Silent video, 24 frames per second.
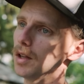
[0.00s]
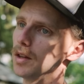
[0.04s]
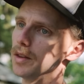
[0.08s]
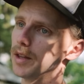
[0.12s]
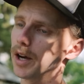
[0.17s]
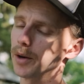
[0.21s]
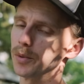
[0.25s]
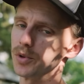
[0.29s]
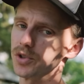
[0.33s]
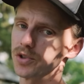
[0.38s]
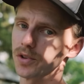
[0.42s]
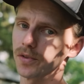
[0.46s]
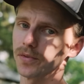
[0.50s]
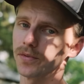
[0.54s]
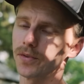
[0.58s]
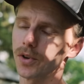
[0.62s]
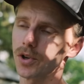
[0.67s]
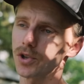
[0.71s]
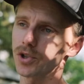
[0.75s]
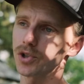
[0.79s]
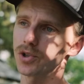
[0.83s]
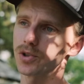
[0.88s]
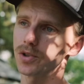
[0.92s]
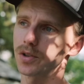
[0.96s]
That was the
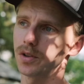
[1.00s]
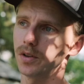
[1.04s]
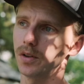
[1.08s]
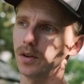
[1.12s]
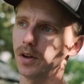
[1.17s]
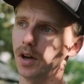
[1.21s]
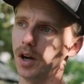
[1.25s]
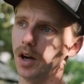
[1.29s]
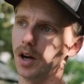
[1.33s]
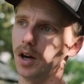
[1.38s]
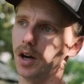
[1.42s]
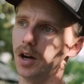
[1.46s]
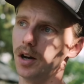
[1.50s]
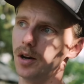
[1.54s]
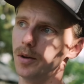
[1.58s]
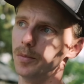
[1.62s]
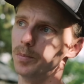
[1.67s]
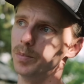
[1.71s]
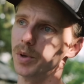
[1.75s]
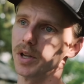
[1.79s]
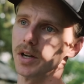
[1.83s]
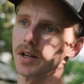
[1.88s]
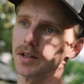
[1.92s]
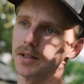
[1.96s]
first
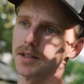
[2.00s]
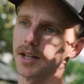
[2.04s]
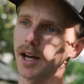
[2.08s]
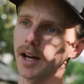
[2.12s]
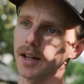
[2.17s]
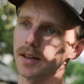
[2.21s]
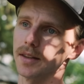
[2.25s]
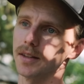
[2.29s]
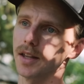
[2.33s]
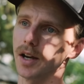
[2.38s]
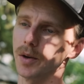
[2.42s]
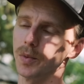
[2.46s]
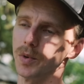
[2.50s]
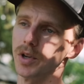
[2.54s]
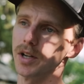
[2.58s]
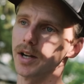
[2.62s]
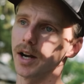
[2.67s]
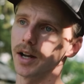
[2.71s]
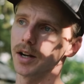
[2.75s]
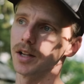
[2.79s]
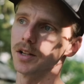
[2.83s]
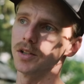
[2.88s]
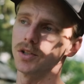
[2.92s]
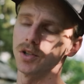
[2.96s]
bit of debt that we
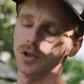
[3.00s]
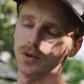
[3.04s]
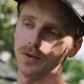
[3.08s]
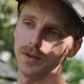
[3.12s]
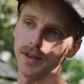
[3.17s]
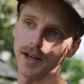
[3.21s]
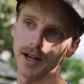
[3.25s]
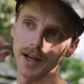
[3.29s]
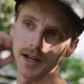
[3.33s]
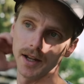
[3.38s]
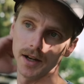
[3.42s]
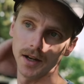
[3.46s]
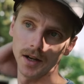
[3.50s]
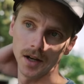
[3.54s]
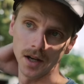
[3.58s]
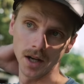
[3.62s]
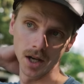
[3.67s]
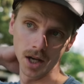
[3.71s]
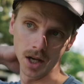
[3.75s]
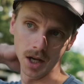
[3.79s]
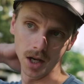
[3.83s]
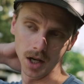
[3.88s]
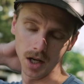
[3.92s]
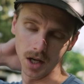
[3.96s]
got into. Then
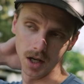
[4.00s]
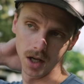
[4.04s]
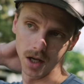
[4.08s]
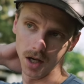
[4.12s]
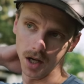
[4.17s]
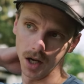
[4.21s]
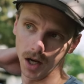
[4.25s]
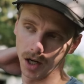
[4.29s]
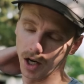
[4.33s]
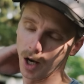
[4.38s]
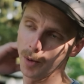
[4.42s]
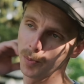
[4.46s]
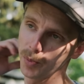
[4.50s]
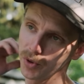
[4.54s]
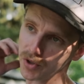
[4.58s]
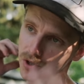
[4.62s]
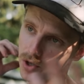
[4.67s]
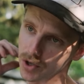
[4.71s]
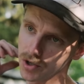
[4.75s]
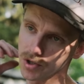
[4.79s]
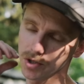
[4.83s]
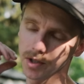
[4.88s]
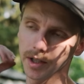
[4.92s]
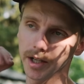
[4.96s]
a couple of
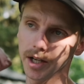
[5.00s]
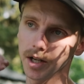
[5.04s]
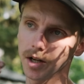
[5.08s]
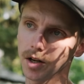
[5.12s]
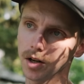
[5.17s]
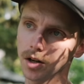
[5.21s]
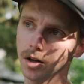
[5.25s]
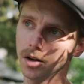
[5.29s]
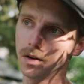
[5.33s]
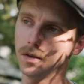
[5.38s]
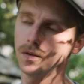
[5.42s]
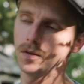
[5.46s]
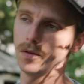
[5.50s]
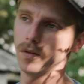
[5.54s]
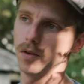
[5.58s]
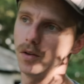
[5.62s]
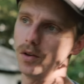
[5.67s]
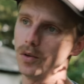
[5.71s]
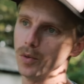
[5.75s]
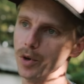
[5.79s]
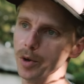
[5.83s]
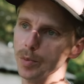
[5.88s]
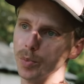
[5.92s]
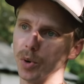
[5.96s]
years later,
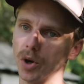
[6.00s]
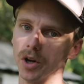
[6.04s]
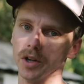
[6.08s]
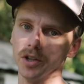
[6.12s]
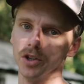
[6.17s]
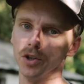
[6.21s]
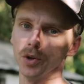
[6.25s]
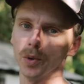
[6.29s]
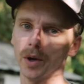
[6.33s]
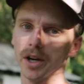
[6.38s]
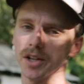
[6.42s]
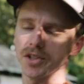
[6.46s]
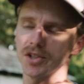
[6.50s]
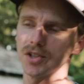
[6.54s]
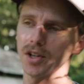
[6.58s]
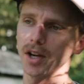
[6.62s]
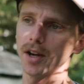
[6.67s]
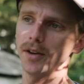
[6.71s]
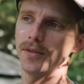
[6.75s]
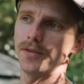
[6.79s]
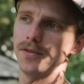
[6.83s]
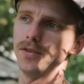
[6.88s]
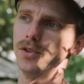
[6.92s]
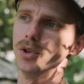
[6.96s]
we bought
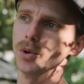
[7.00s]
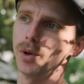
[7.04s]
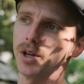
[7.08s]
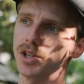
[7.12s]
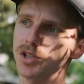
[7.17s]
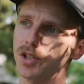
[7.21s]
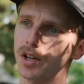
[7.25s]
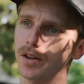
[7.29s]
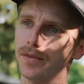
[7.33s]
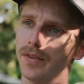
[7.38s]
USF, USF